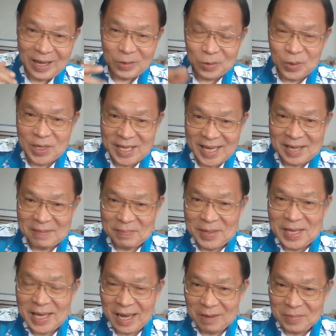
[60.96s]
28
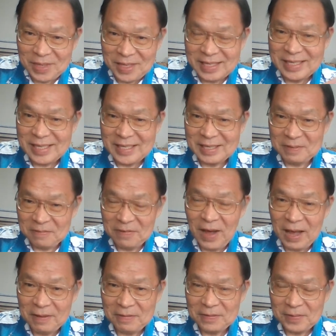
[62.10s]
May, I'll be
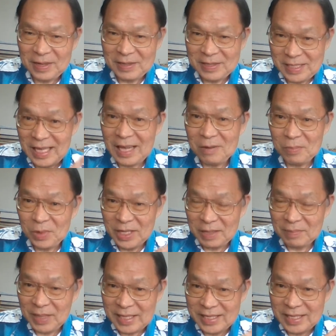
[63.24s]
65, celebrating
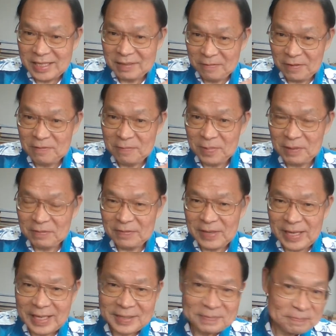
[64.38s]
my 65th
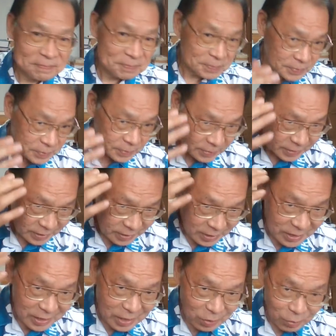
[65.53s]
birthday
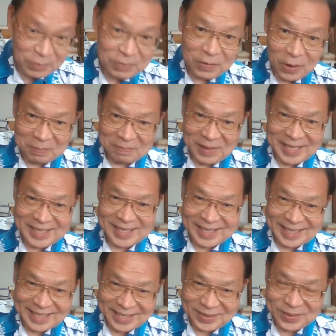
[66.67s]
with God blessing.
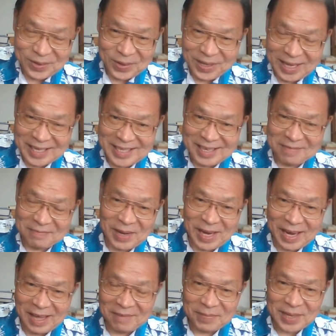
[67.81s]
So God has saved my
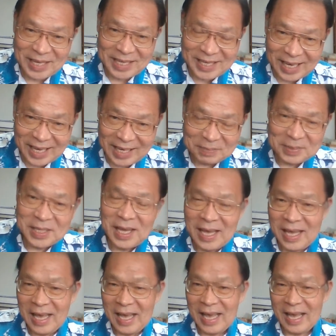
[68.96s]
life many times.
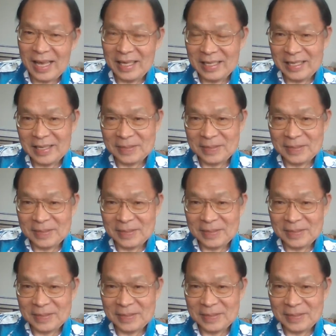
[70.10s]
And